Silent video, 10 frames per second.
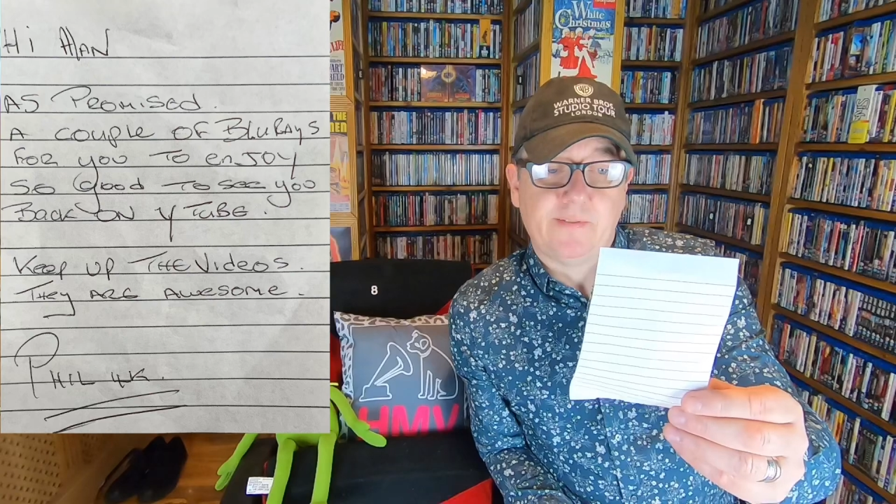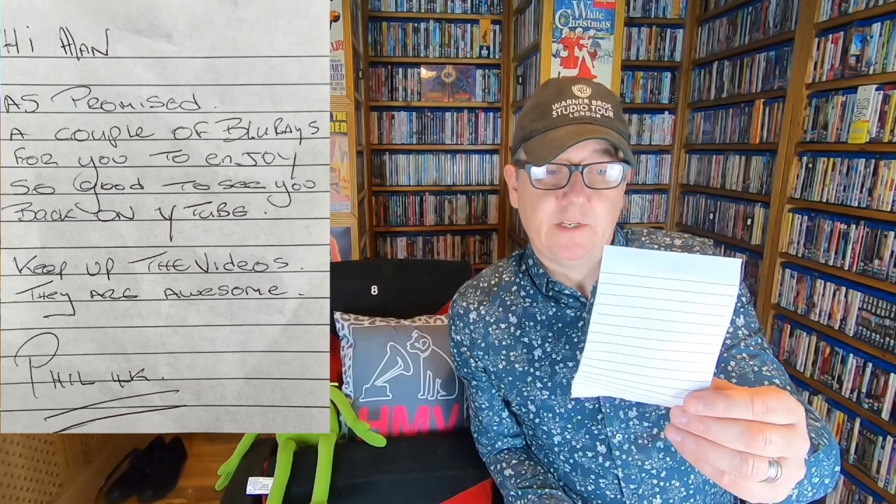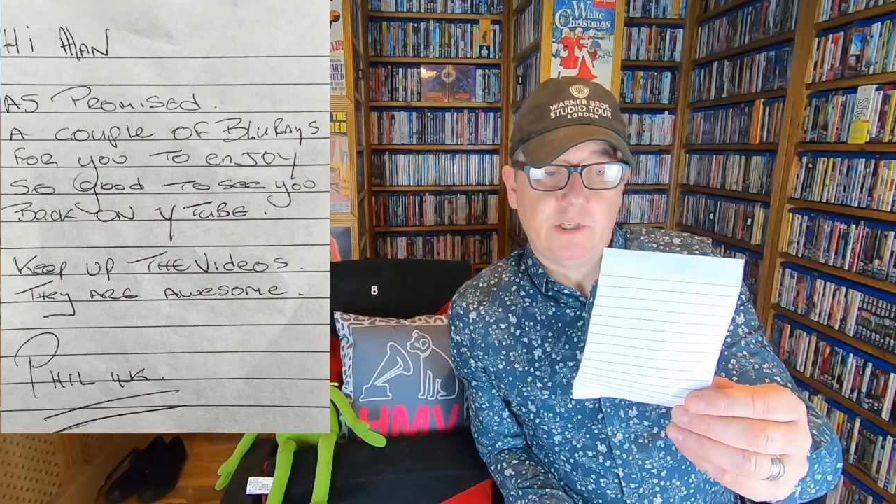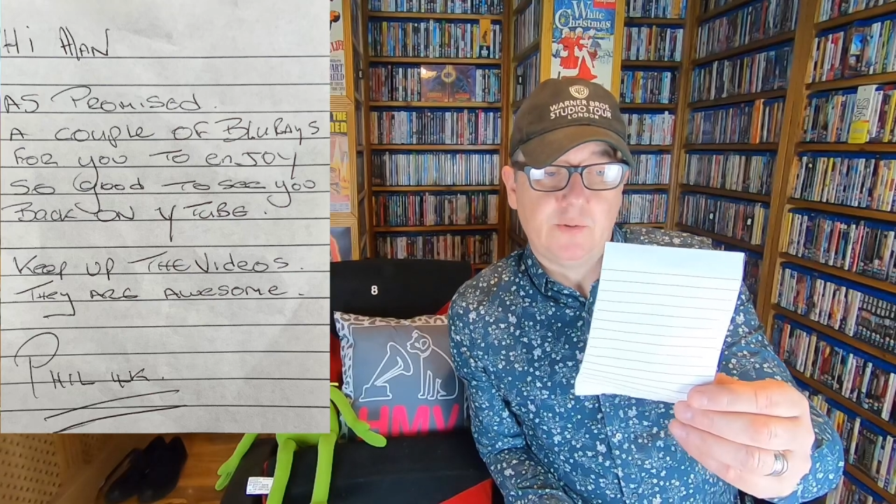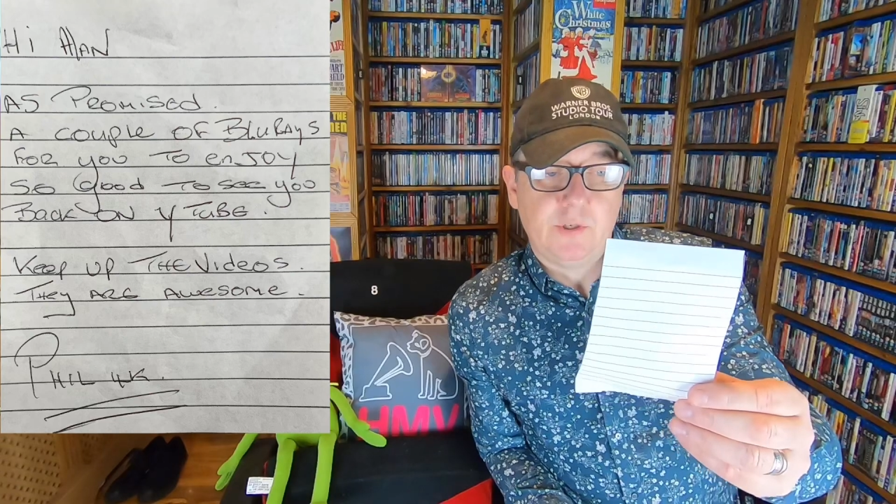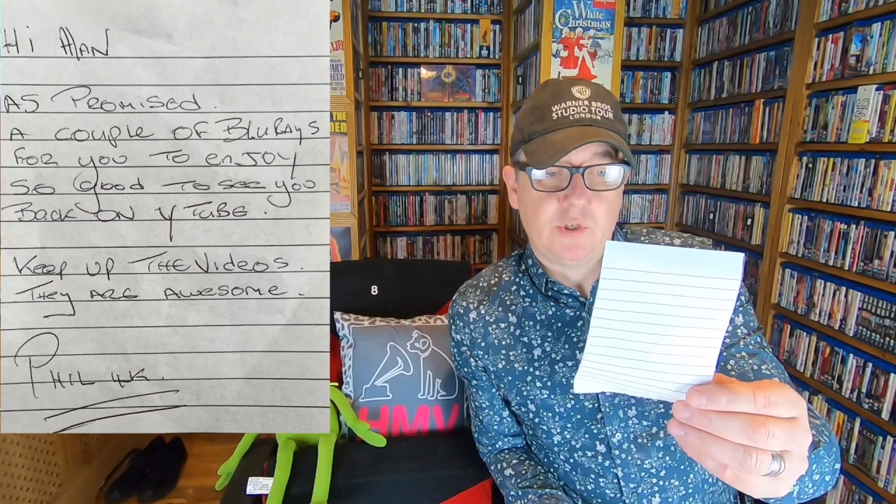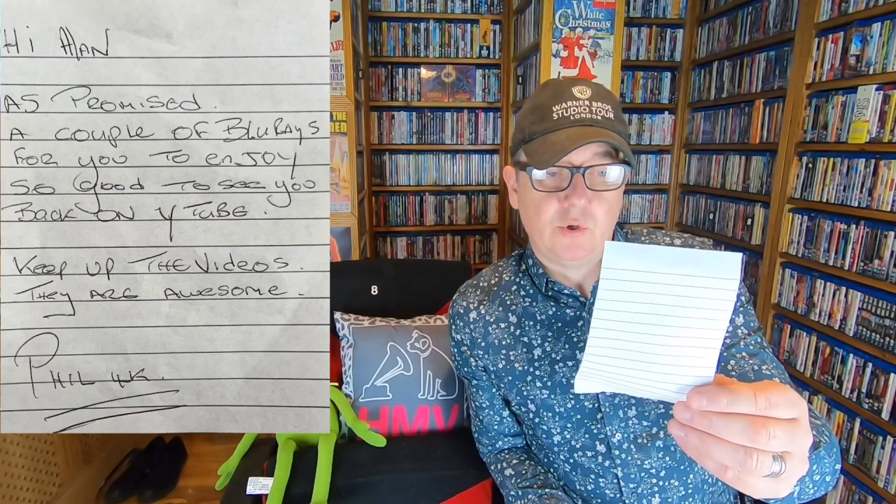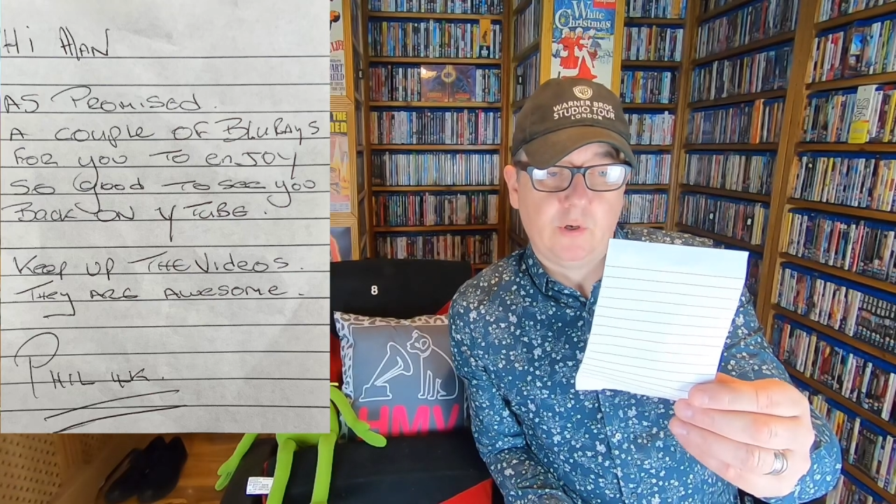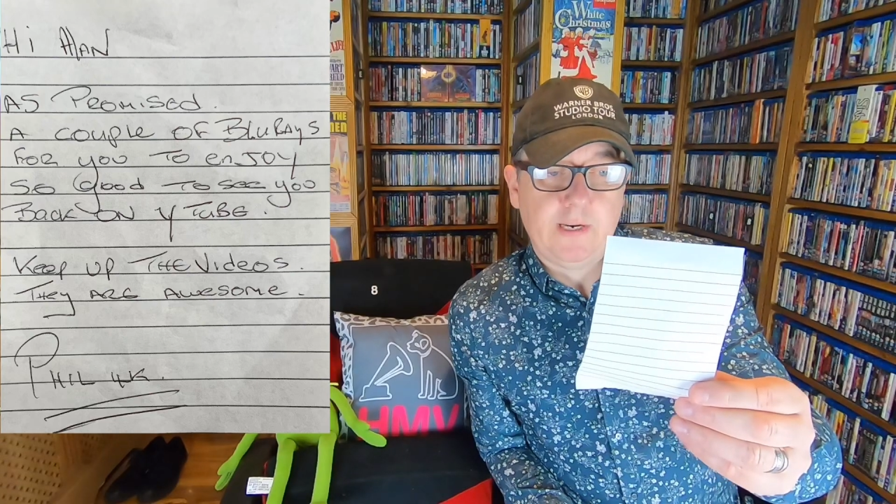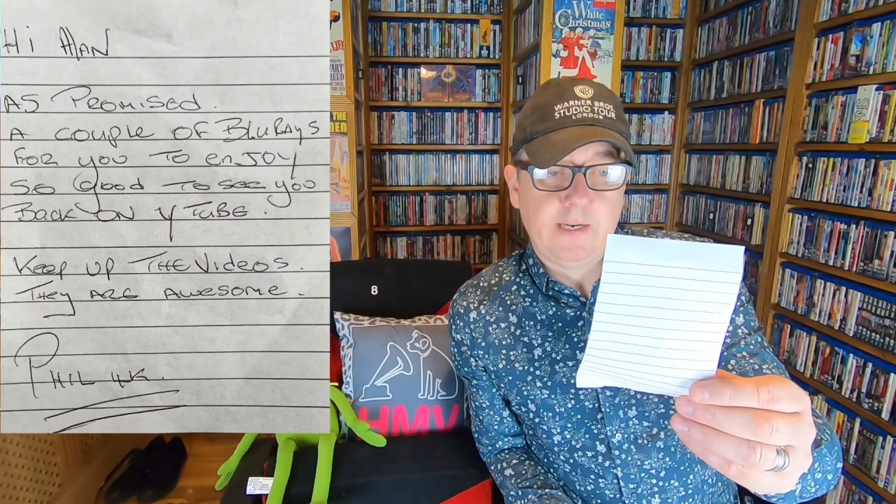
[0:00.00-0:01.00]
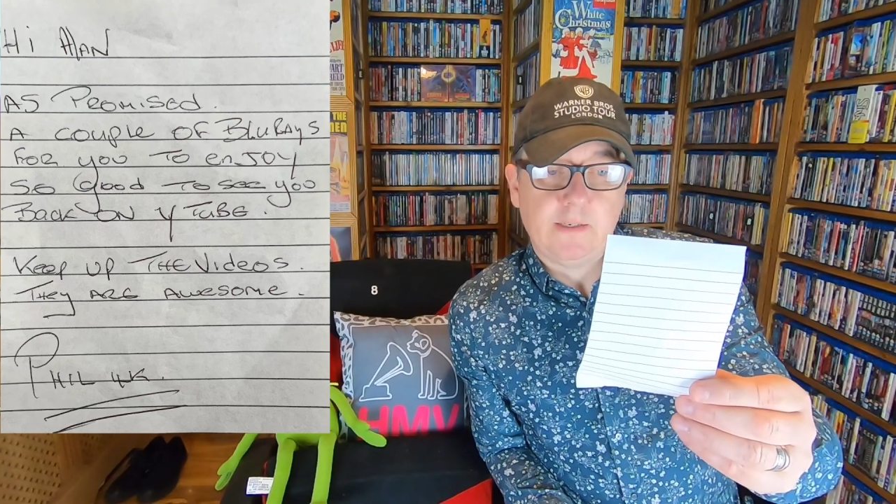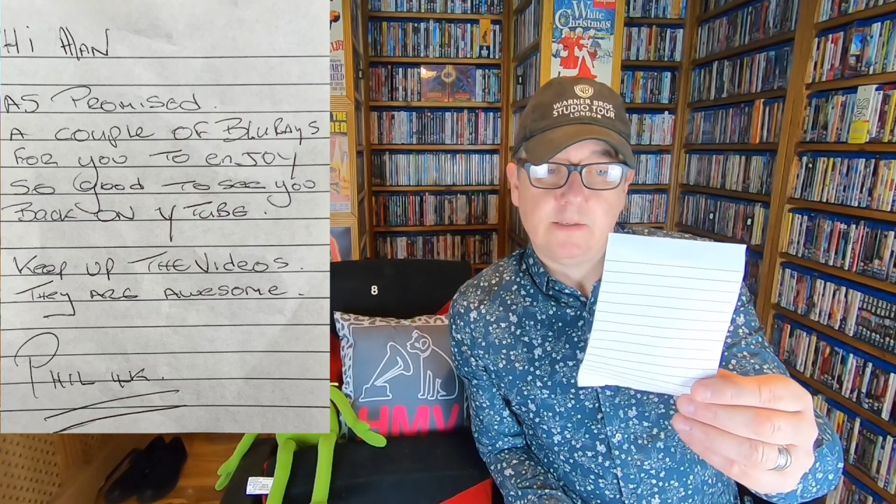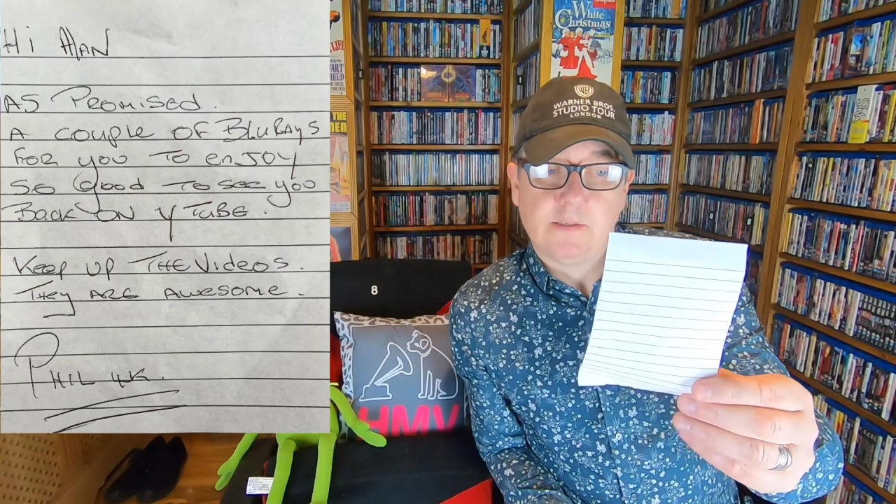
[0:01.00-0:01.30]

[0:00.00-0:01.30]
for you to enjoy.